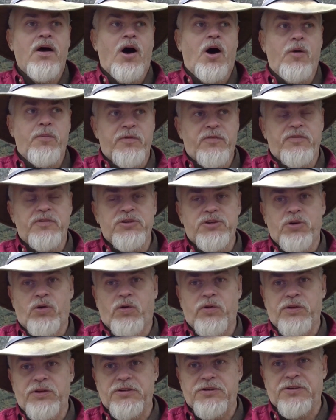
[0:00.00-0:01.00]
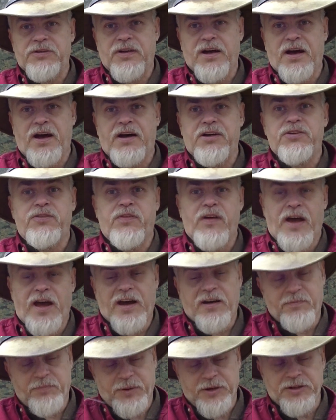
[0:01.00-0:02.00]
Hope you've enjoyed this, guys. If you
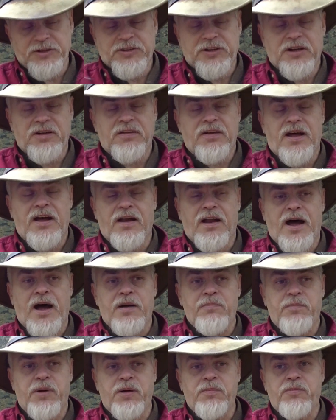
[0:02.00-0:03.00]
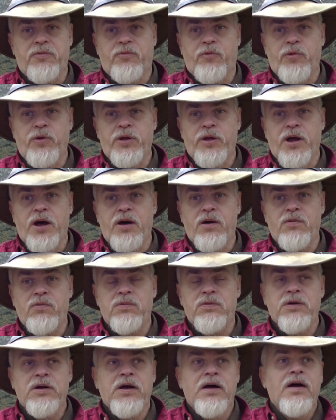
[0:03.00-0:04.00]
have, please hit that like button before you go.
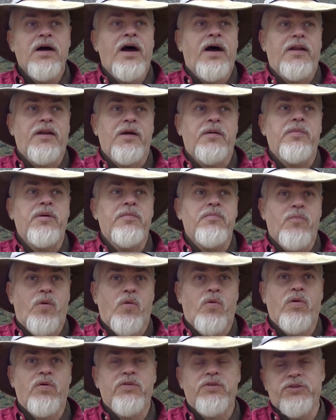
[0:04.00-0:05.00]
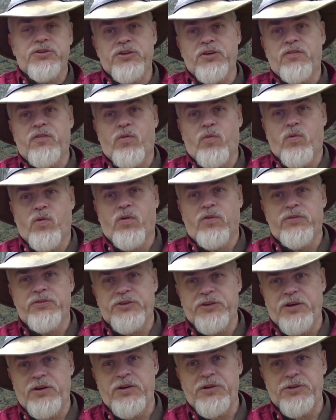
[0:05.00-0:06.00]
And there'll be more in the Silver Wolf
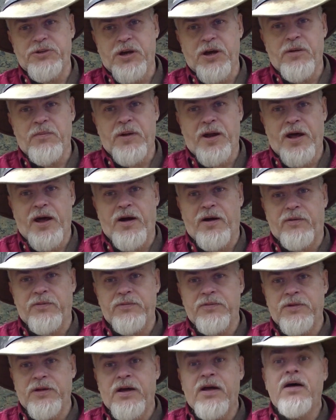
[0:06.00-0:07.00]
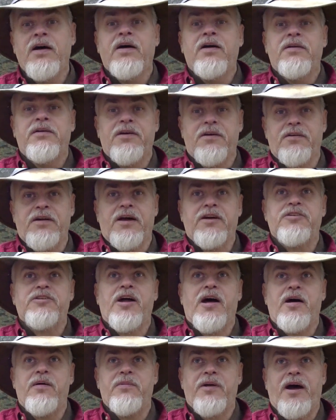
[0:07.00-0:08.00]
series coming out. Till next
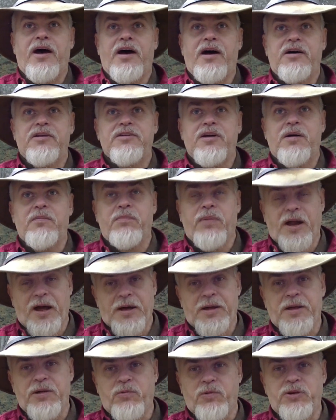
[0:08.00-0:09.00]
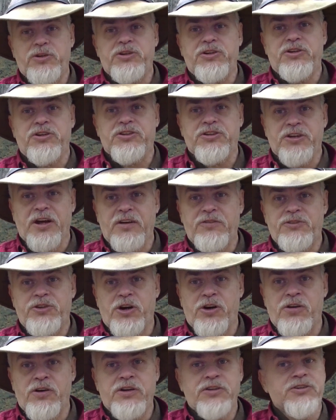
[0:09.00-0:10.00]
time, guys, I'm Blackie wishing you safe
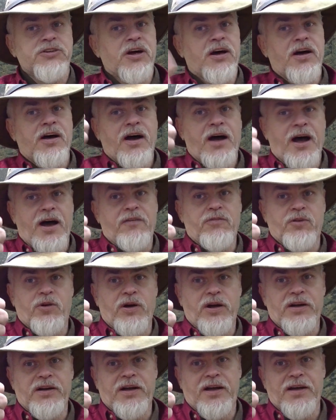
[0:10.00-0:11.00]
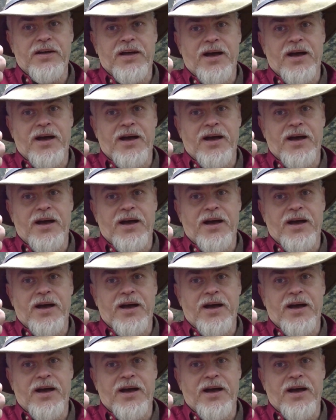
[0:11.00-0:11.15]
journeys. Have a great day,